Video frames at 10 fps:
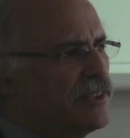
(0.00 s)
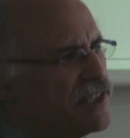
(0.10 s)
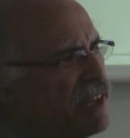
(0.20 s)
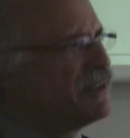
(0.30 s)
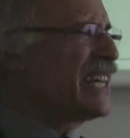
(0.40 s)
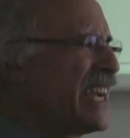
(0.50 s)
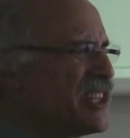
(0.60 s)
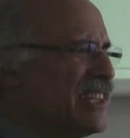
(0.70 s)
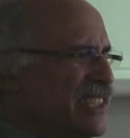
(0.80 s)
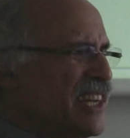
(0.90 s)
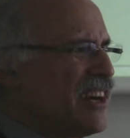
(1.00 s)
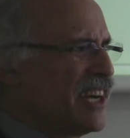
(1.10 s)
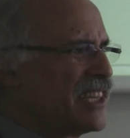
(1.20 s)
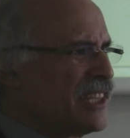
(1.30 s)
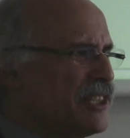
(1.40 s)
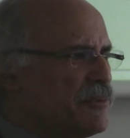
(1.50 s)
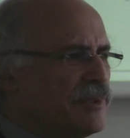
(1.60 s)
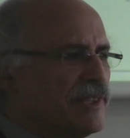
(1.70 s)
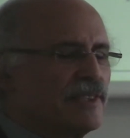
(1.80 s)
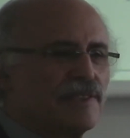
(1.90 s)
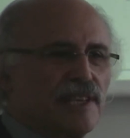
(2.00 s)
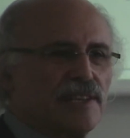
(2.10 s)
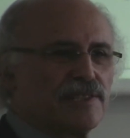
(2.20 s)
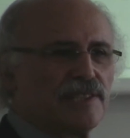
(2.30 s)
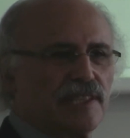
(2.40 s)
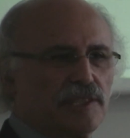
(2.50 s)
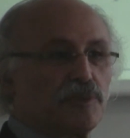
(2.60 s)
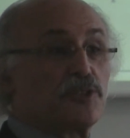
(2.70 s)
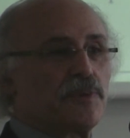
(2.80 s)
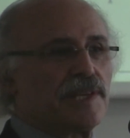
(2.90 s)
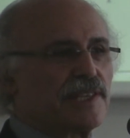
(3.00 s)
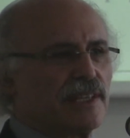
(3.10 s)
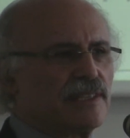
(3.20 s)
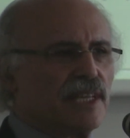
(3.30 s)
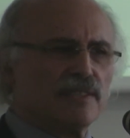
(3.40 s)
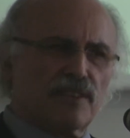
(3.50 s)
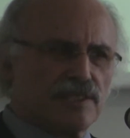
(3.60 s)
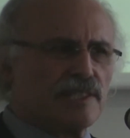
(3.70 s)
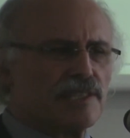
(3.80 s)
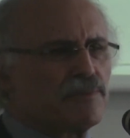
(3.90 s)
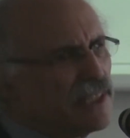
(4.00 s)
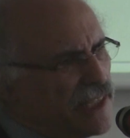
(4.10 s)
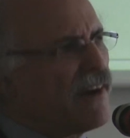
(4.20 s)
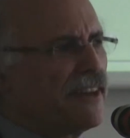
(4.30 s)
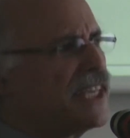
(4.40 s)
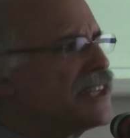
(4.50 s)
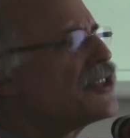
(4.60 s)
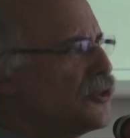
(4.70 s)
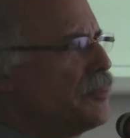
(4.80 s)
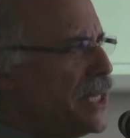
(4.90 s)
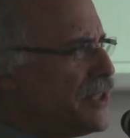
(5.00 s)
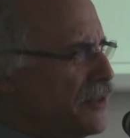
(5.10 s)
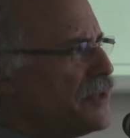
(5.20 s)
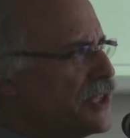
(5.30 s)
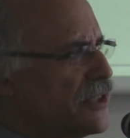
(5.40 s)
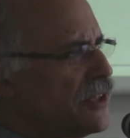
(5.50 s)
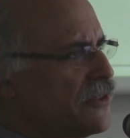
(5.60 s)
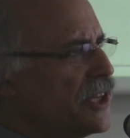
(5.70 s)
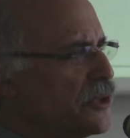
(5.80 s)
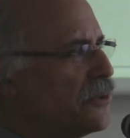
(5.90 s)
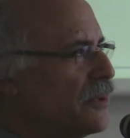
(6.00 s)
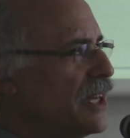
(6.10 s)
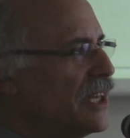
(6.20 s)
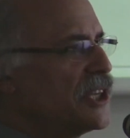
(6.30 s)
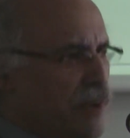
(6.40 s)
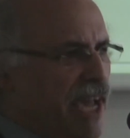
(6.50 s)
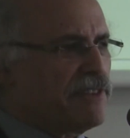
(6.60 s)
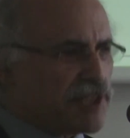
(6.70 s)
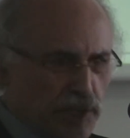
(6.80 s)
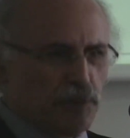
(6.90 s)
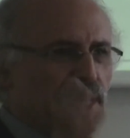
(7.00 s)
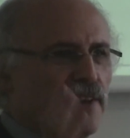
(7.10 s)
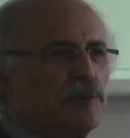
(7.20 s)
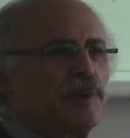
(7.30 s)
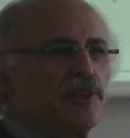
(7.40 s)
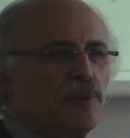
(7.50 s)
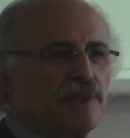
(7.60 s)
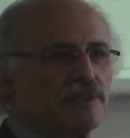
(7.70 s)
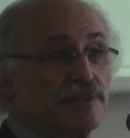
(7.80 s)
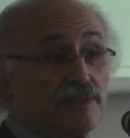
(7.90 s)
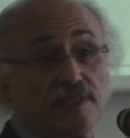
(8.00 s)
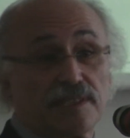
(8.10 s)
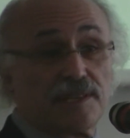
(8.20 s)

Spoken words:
And you say, well, actually, no, I don't think there's nothing to risk it. The doctor says, well, no, I think it's in your best interest, you know, that you have it, so you will have it whether you want it or not.